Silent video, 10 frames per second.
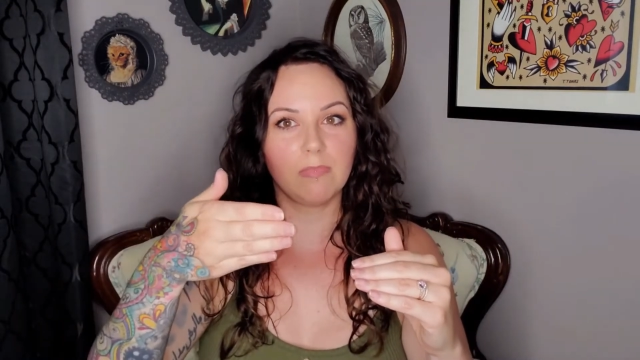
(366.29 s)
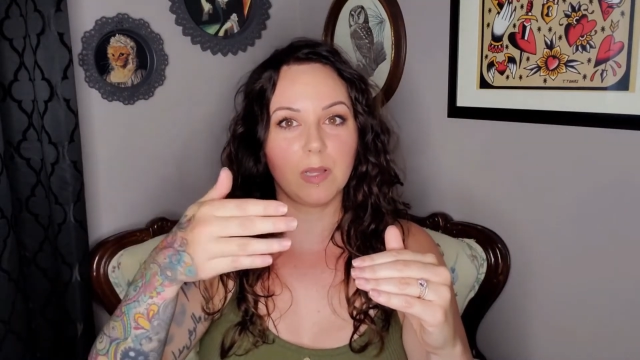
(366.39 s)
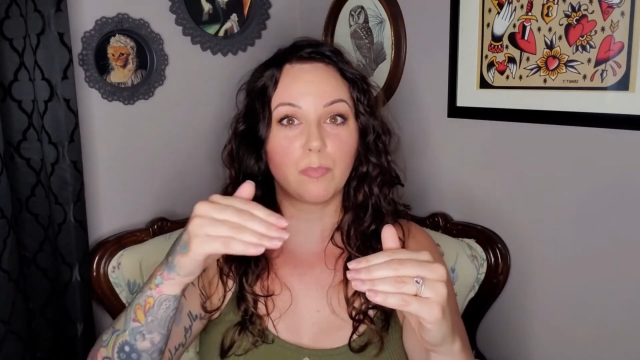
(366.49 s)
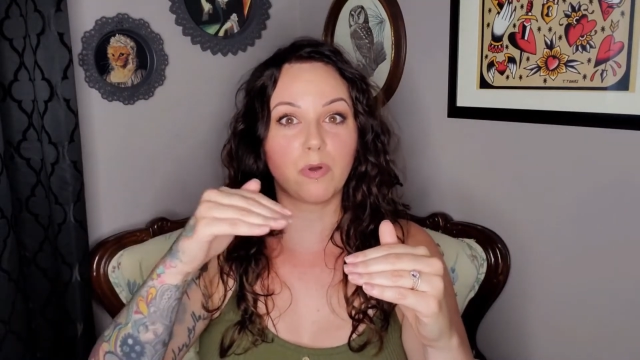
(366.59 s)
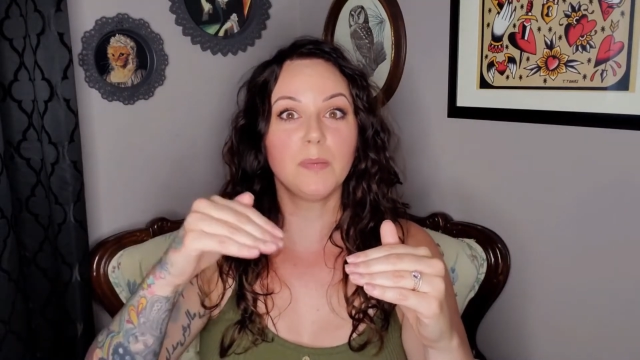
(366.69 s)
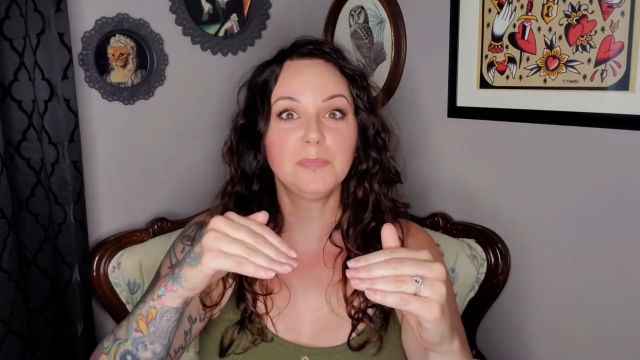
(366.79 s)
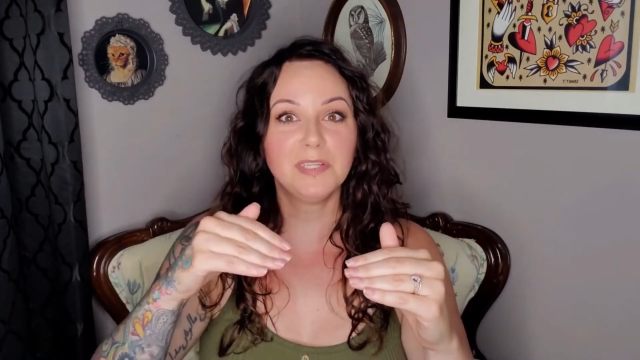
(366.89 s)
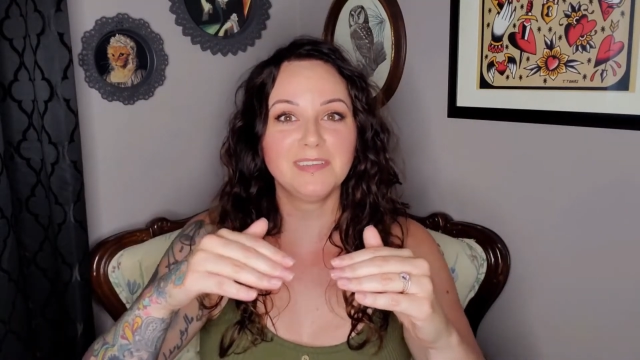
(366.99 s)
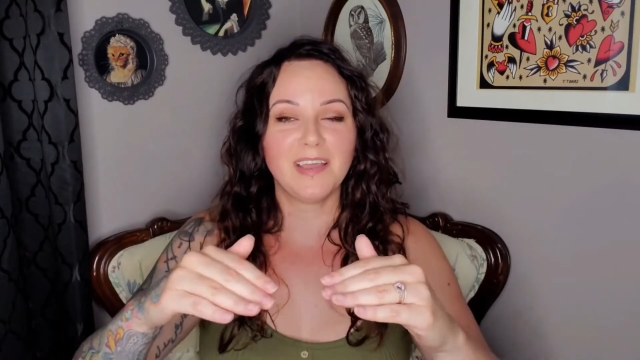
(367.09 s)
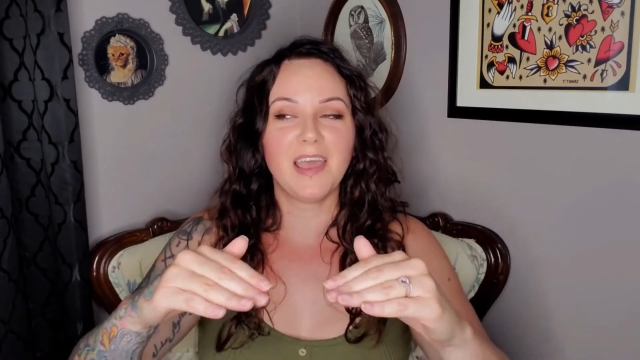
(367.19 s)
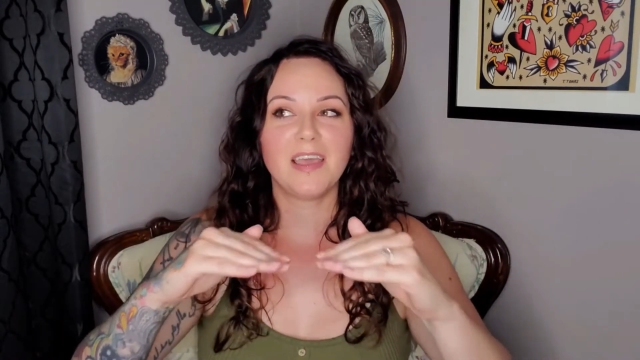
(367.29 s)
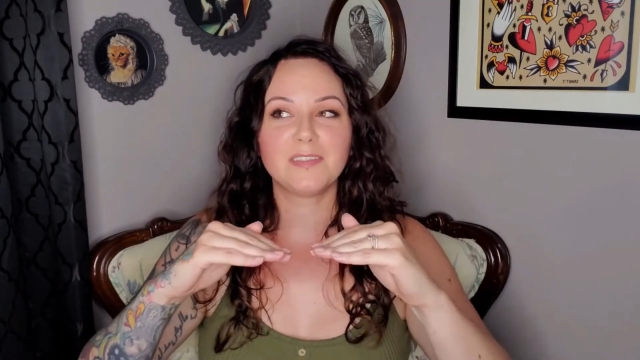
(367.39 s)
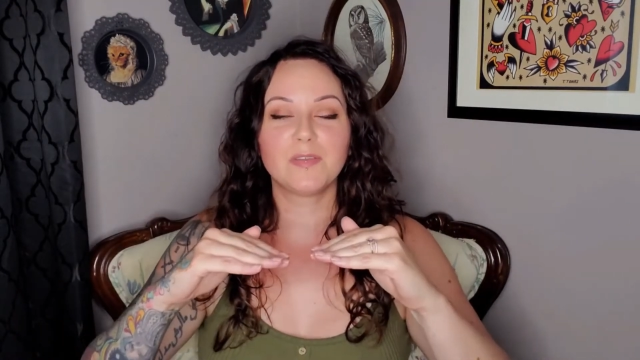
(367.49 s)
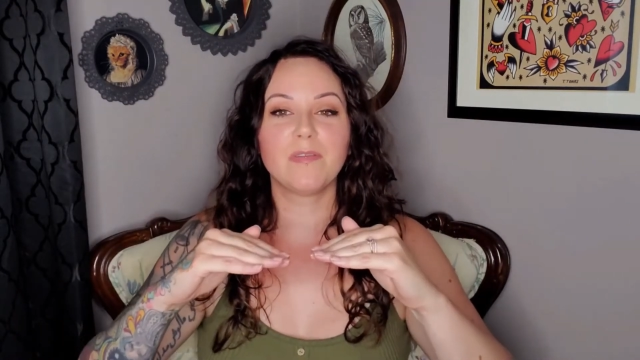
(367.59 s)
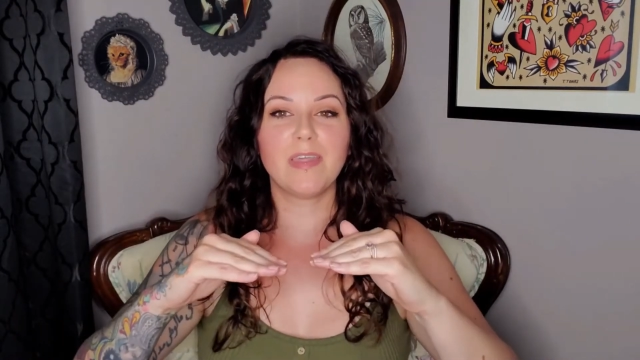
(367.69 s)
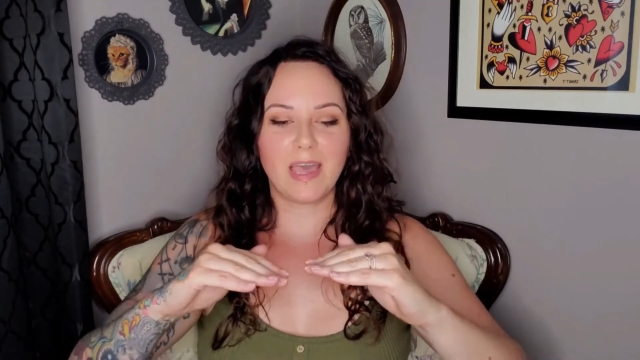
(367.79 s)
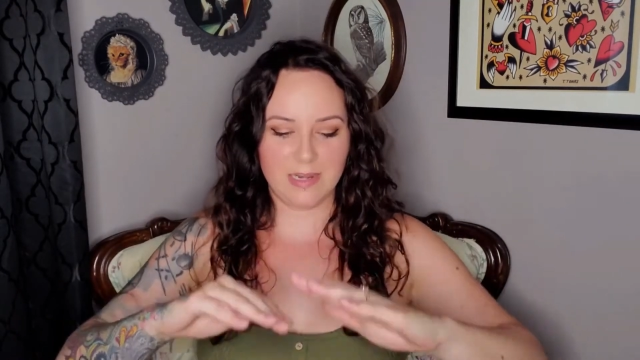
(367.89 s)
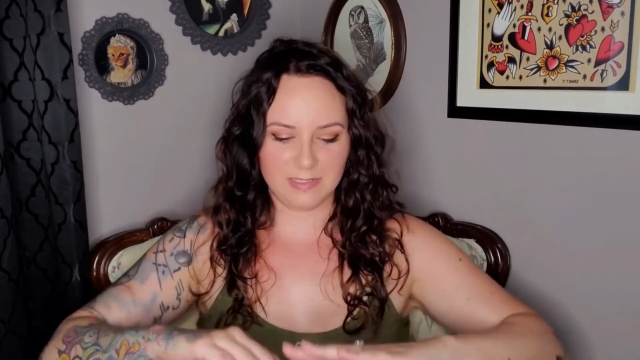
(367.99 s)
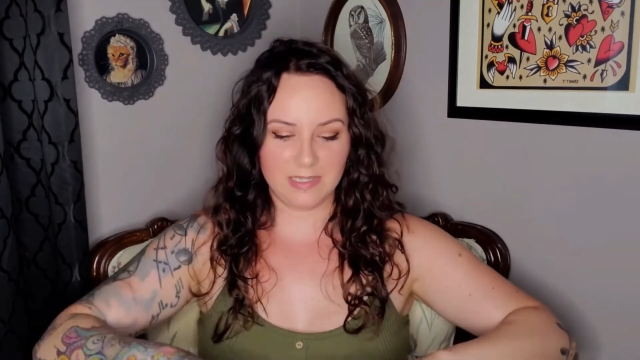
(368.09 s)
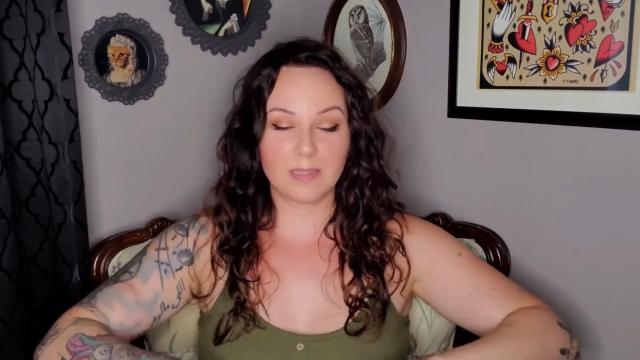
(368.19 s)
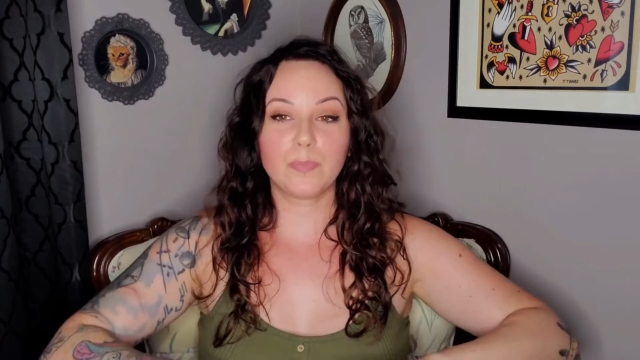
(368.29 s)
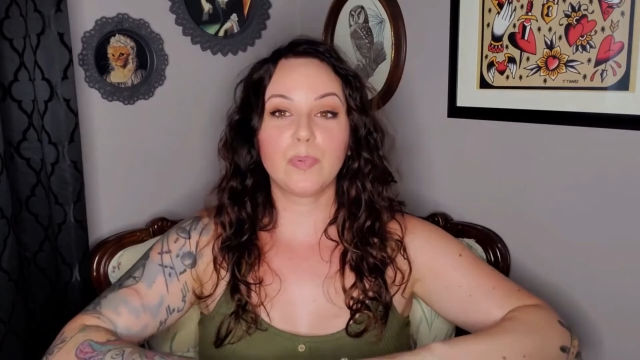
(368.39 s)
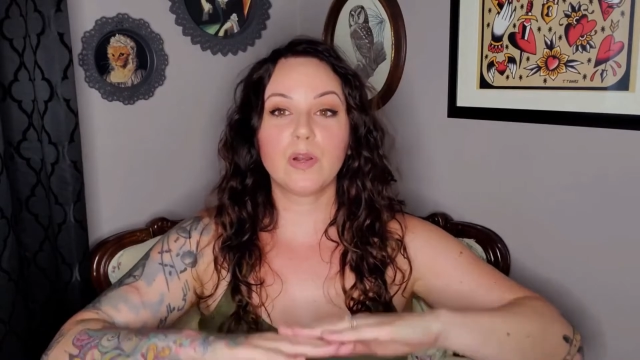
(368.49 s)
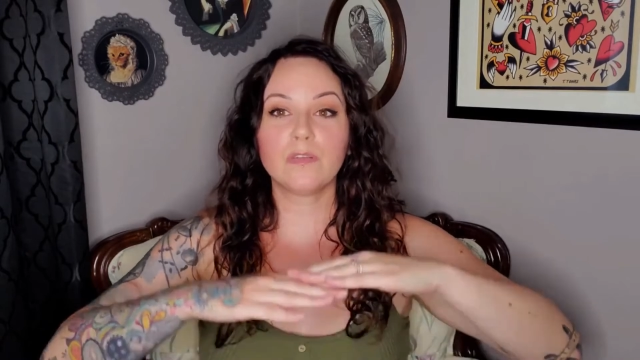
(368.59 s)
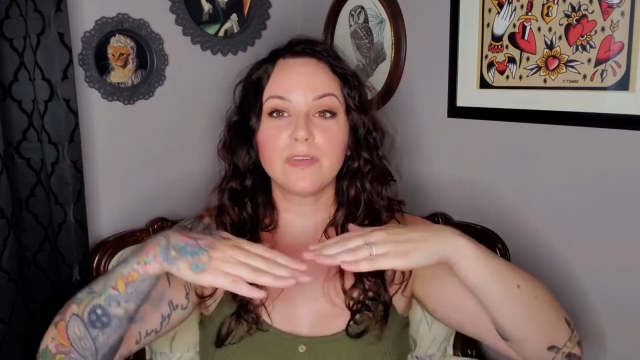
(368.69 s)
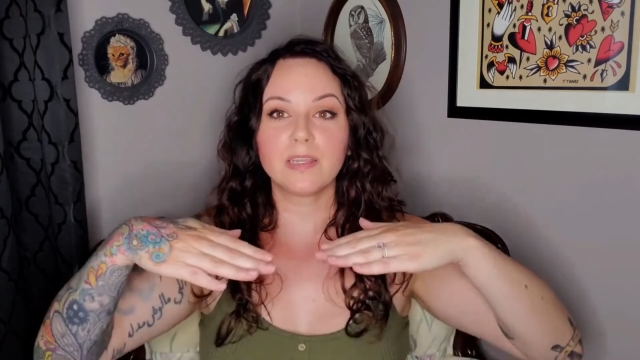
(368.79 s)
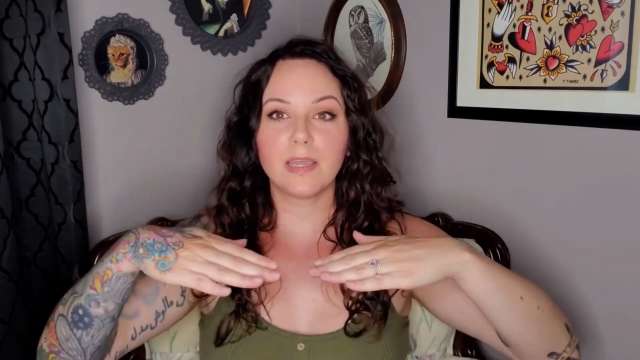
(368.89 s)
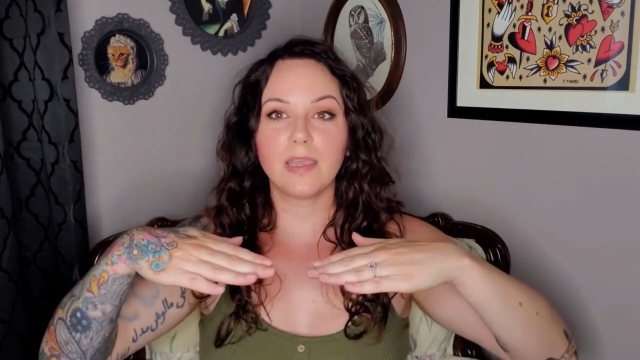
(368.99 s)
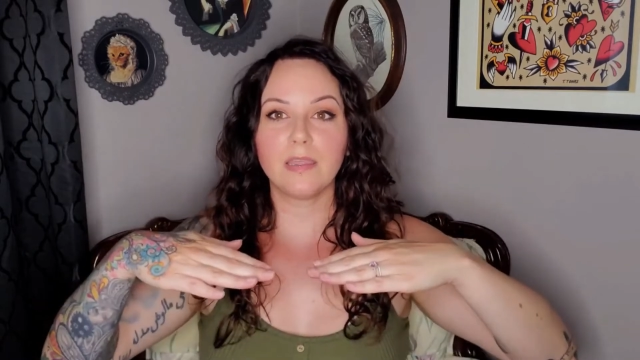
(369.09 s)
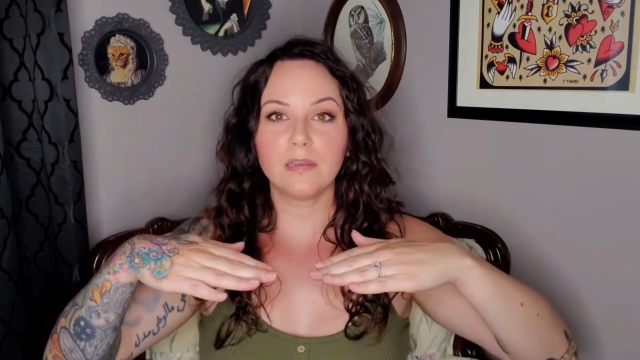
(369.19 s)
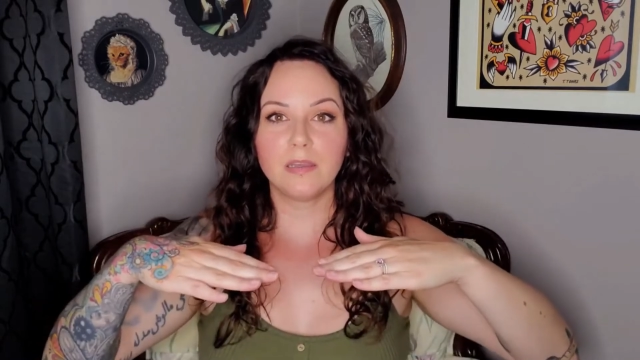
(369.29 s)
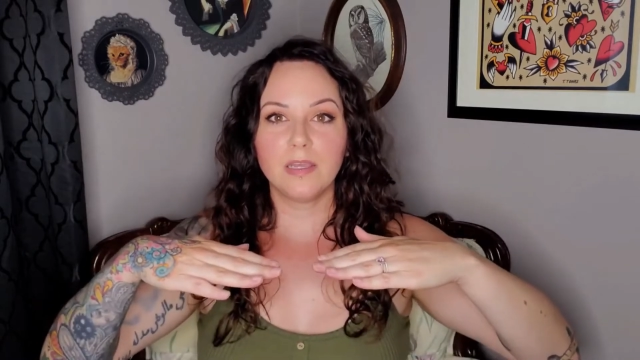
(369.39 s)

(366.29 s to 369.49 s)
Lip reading: abrupt, and so that is at the perfect height